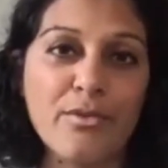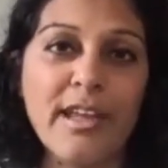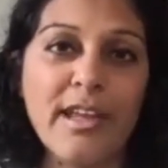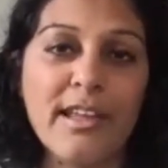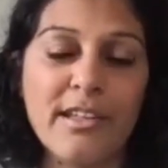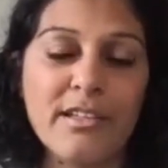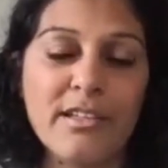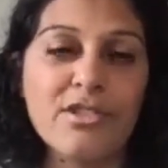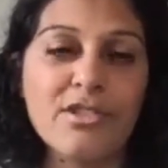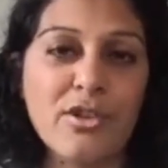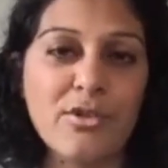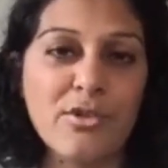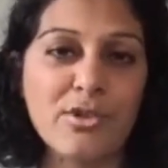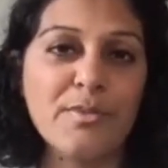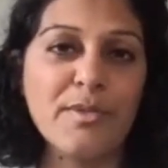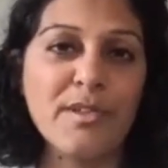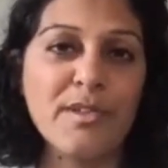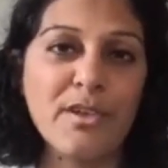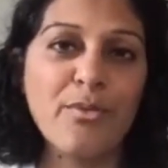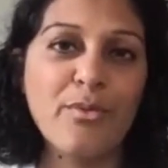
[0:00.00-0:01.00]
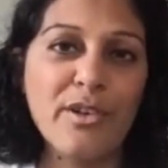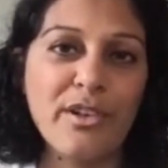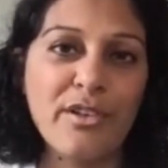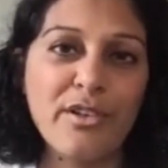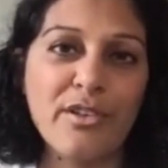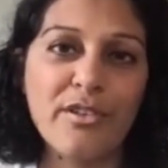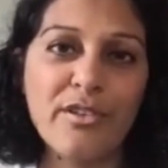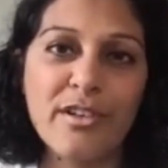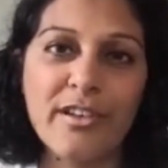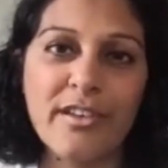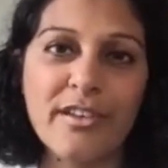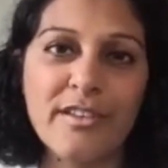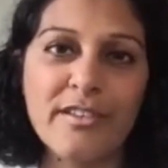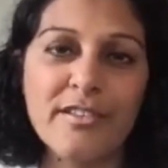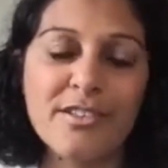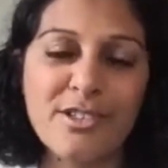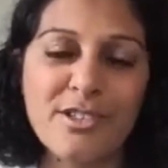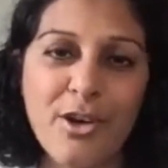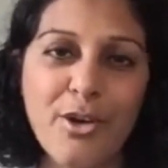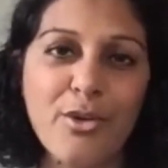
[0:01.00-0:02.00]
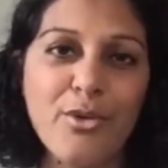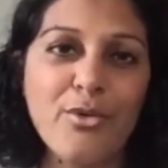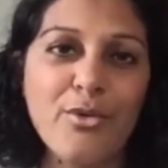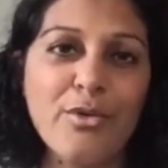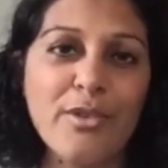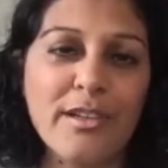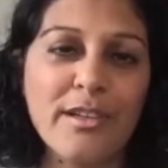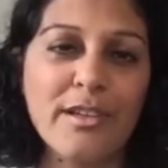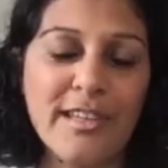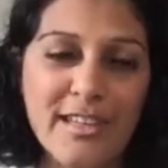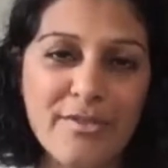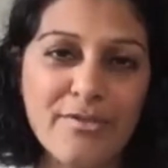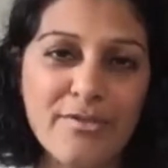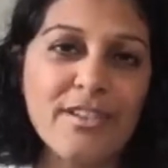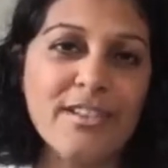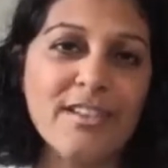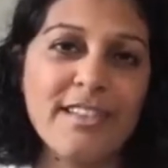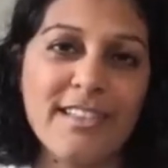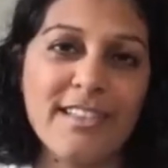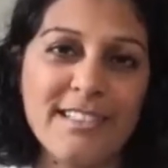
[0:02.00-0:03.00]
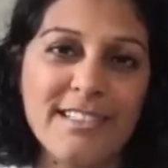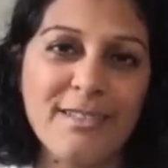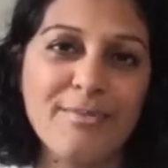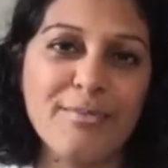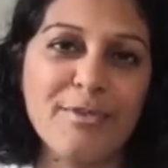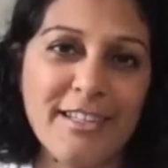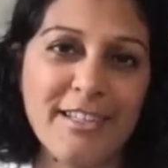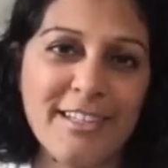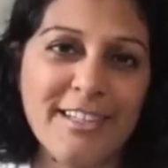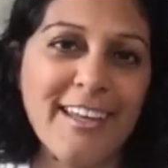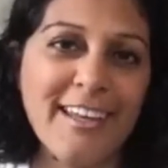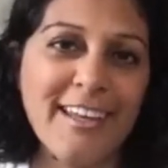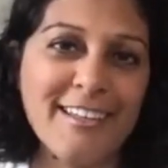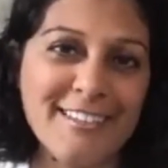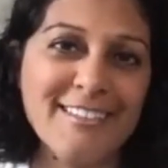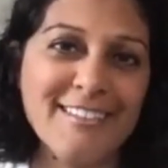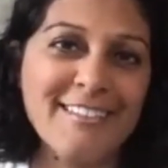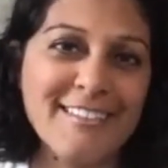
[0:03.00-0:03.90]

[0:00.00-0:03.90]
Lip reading: And it shows me that we are so infinitely and deeply connected.